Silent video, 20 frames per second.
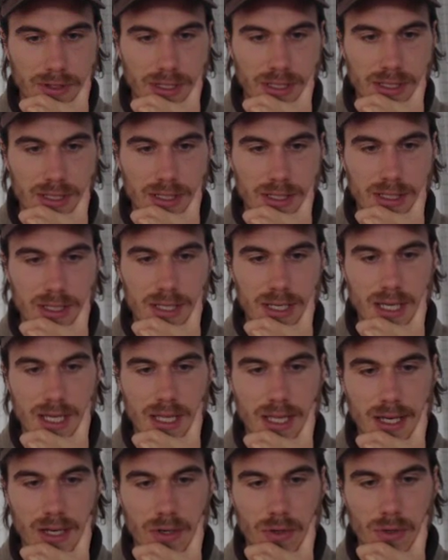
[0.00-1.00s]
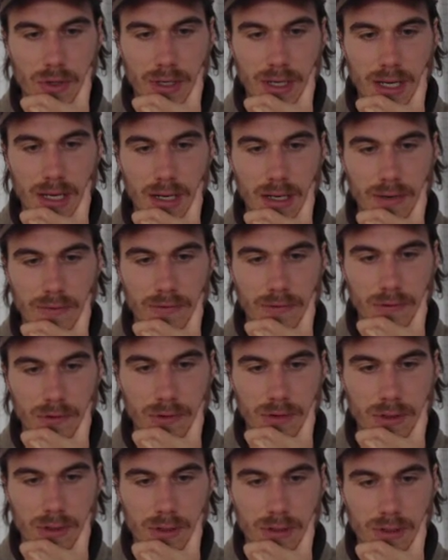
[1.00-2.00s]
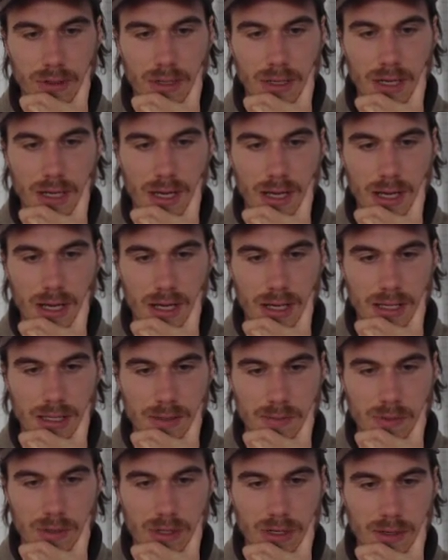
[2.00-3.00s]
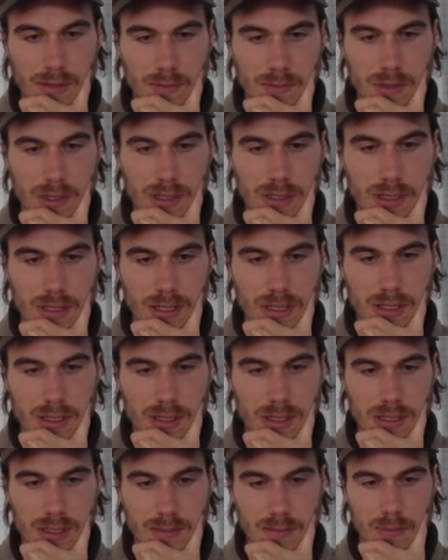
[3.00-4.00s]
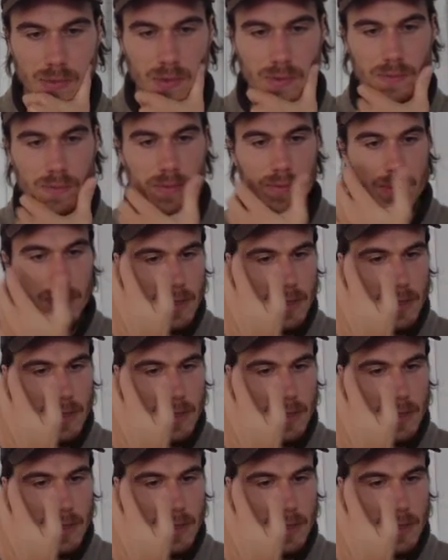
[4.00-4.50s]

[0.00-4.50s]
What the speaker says: Suffice to say that organic food has become a status symbol.